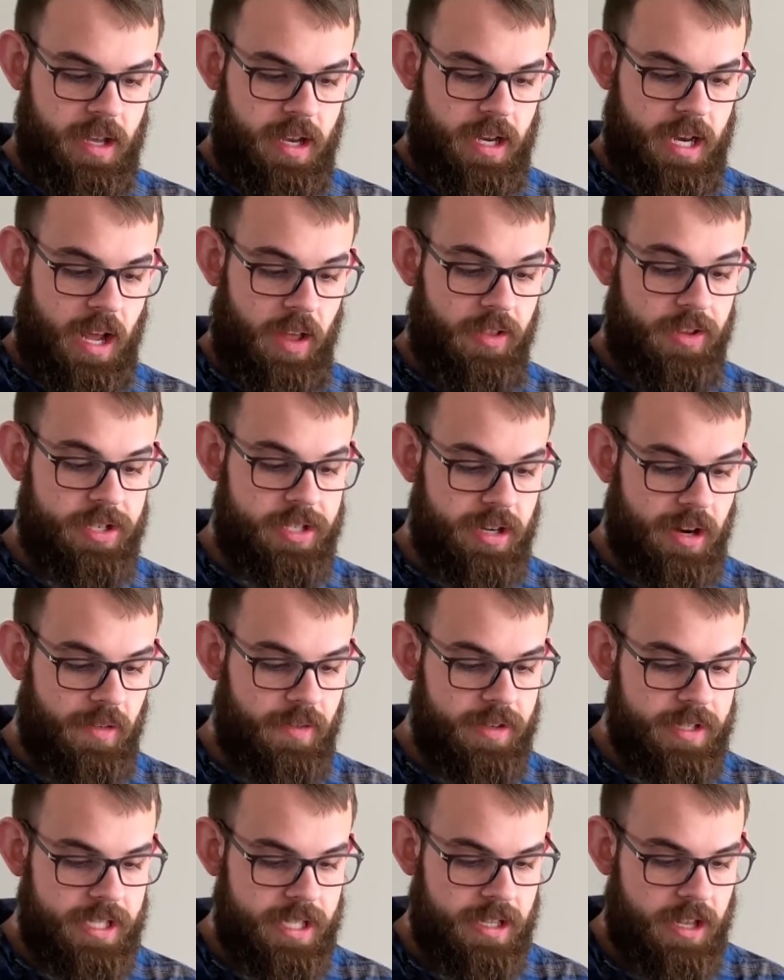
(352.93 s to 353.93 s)
Now the
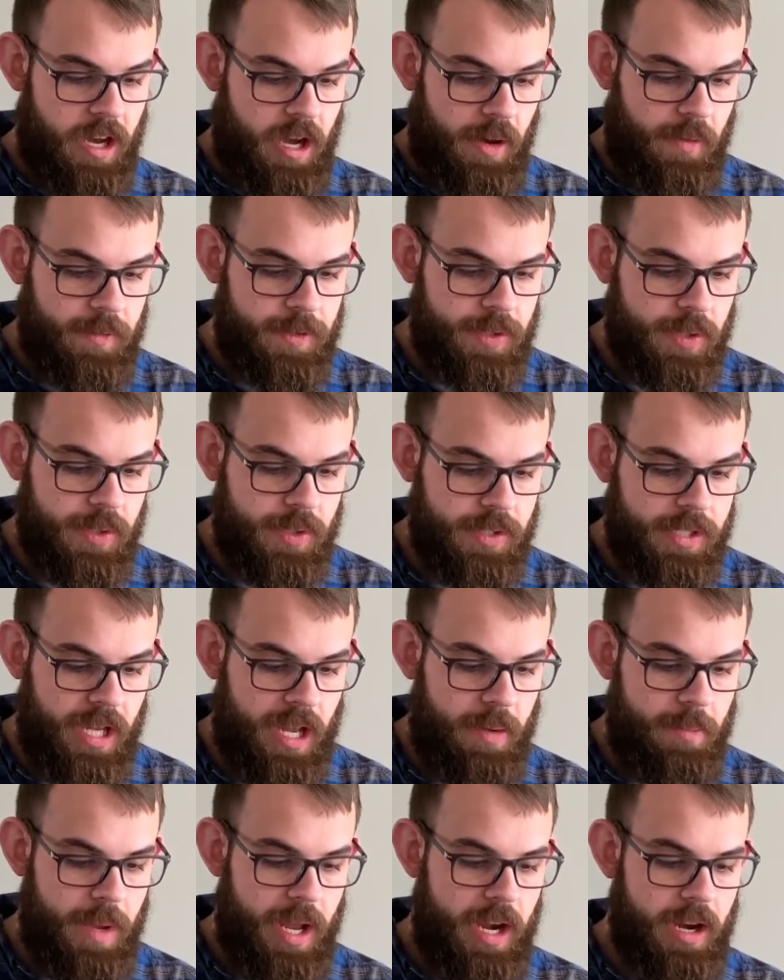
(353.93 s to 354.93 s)
servants and the officers
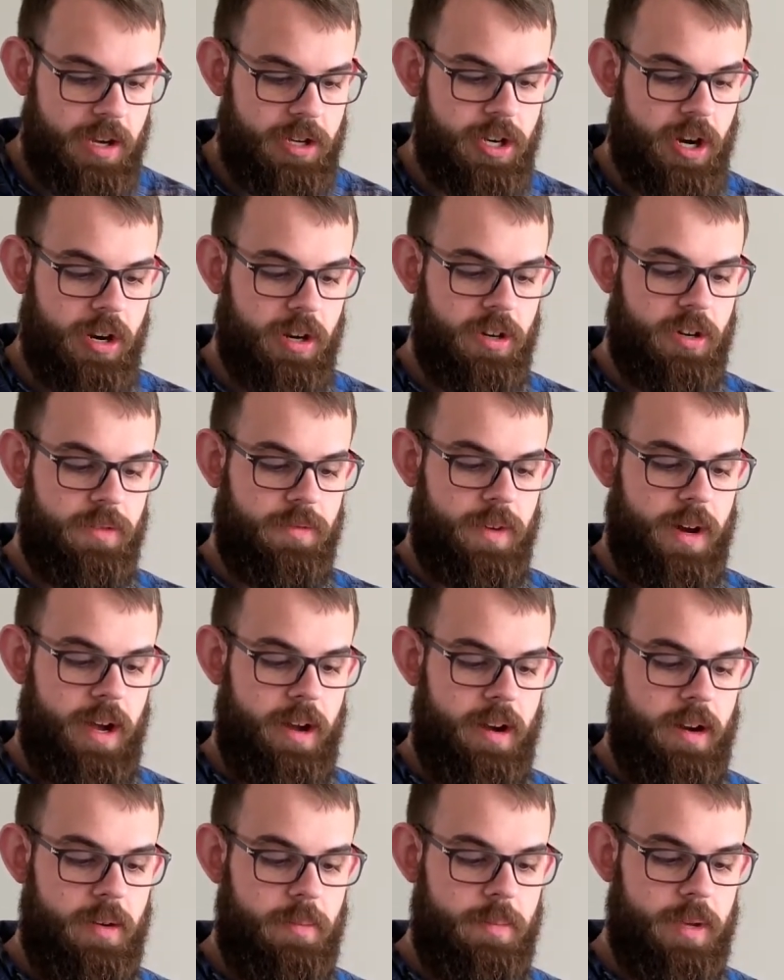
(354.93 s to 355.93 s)
had made a charcoal
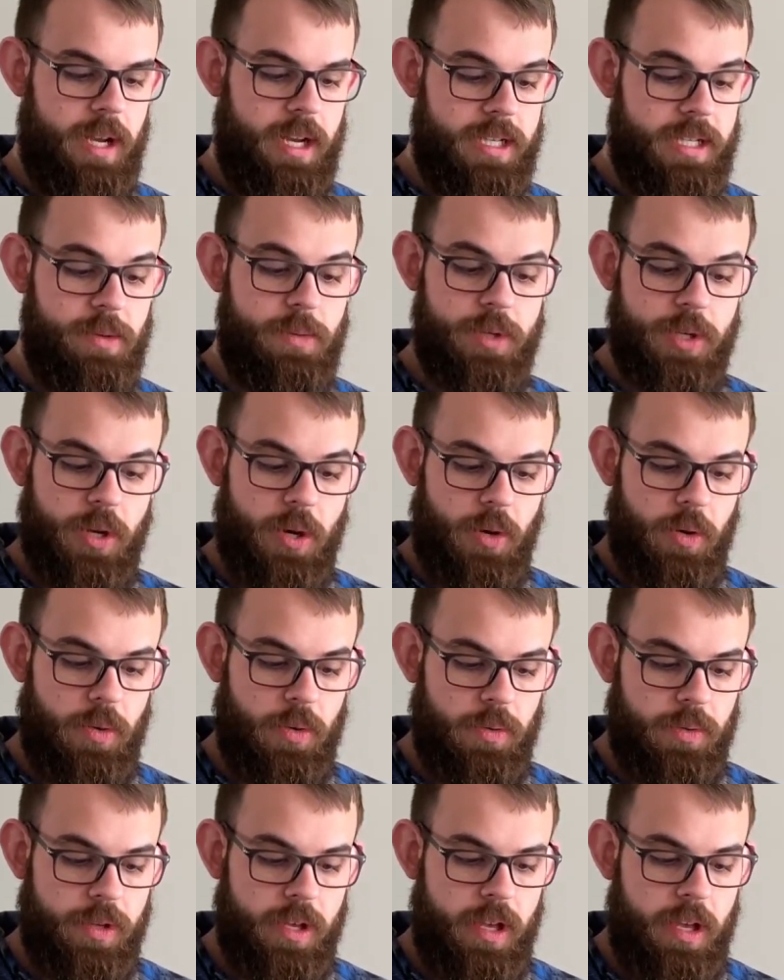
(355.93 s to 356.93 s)
fire because it was
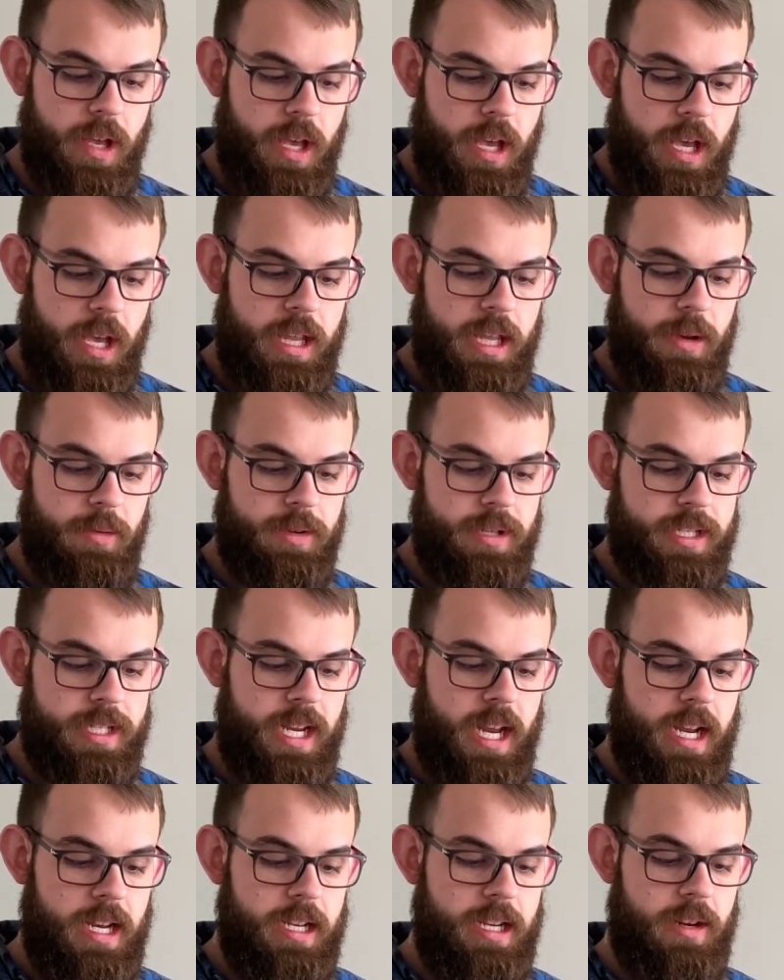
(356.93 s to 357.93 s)
cold, and they were
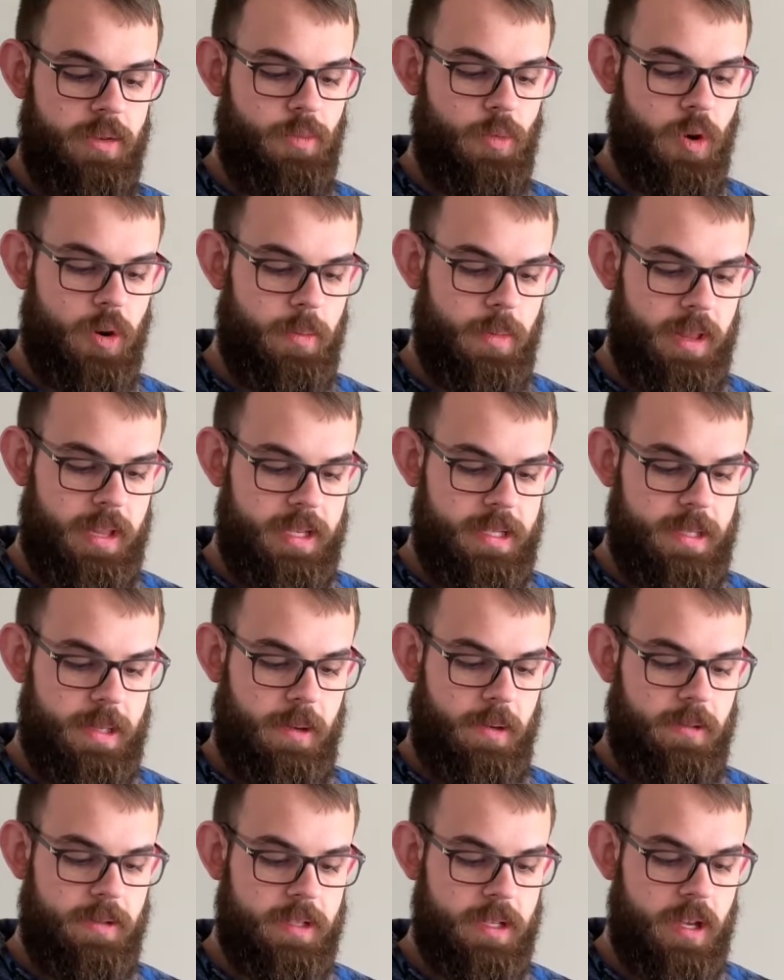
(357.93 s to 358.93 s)
standing and warming
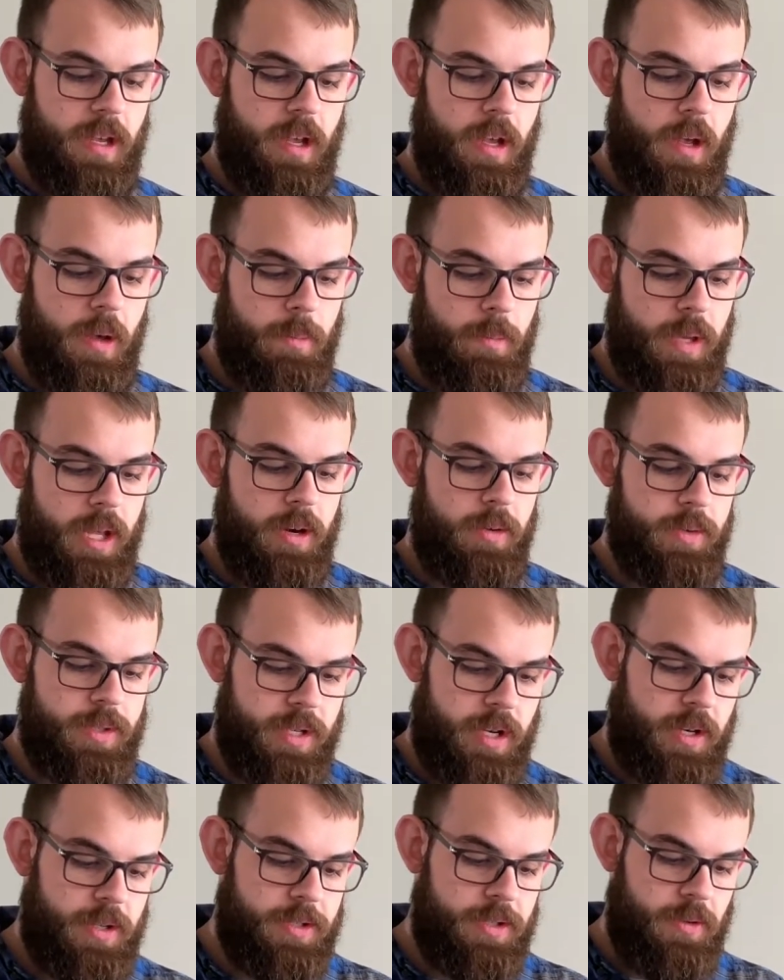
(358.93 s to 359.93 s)
themselves. Peter was
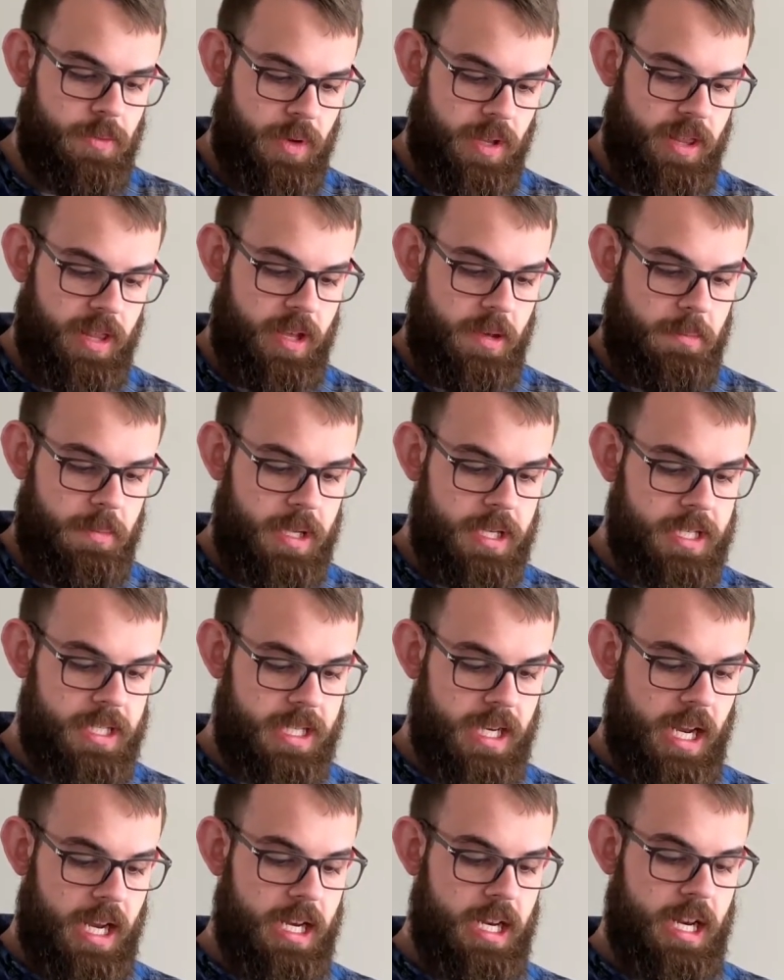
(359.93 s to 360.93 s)
also with them,
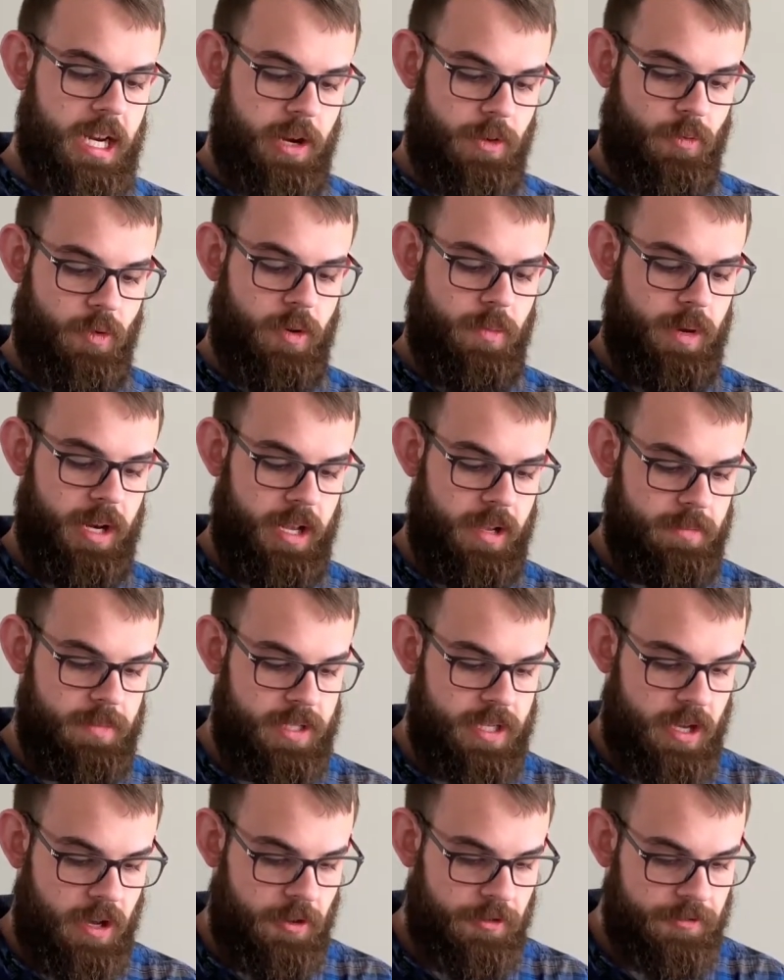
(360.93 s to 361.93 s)
standing and warming
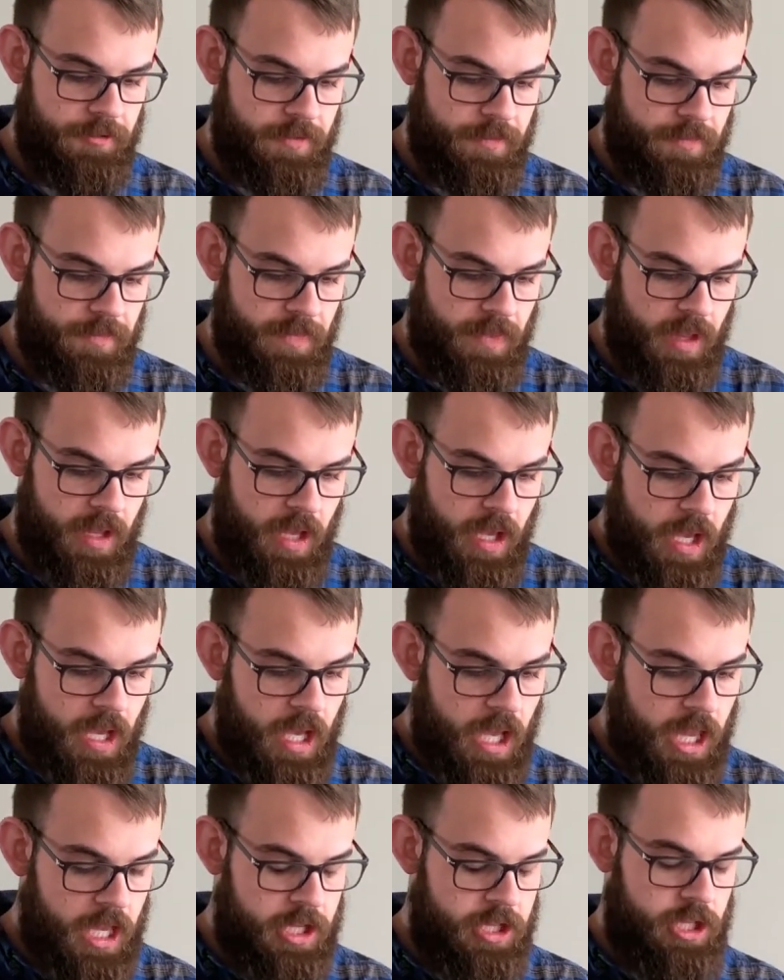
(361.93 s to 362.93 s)
himself. Then